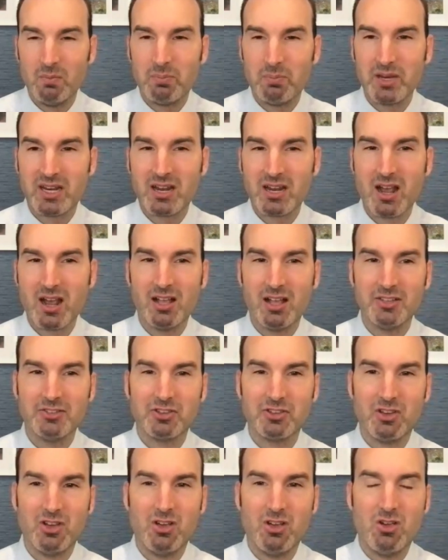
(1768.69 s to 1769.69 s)

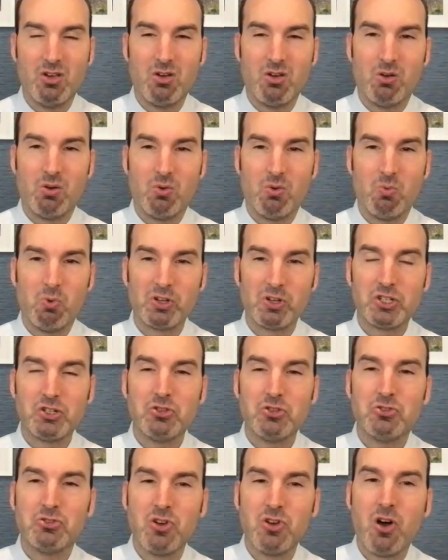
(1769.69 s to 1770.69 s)
because what you
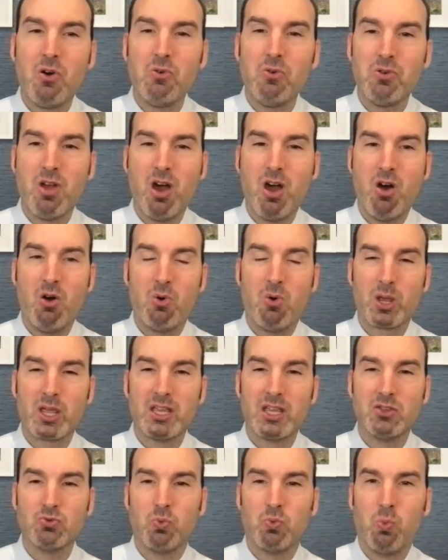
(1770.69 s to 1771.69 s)
don't know
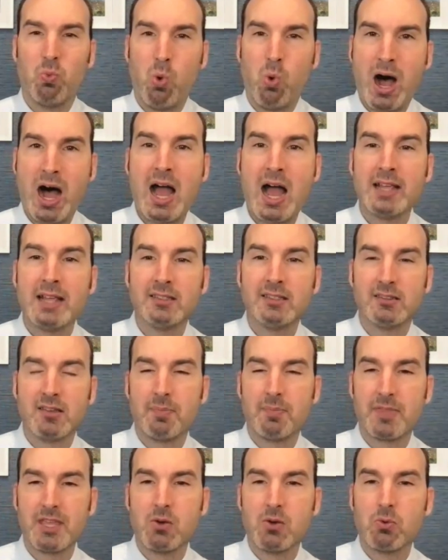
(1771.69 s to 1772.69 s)
is why
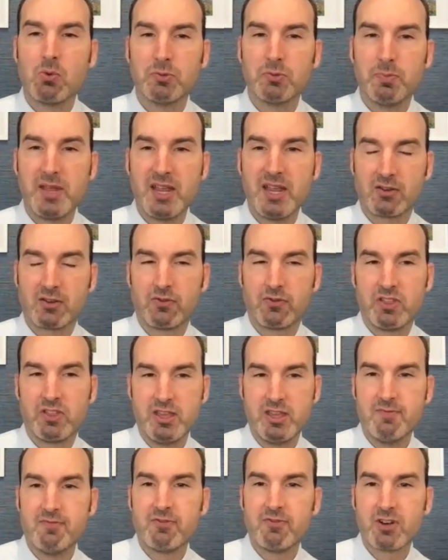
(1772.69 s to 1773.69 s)
something was picked for
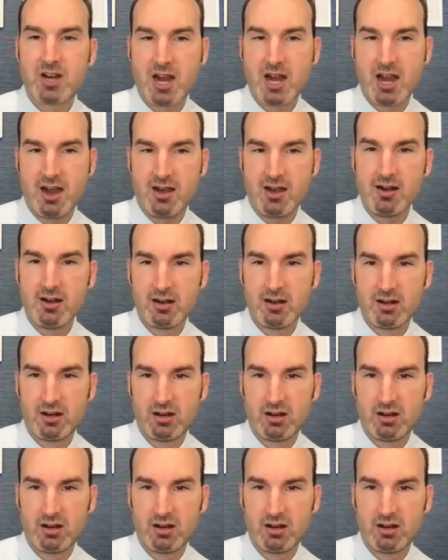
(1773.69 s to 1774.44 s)
them for care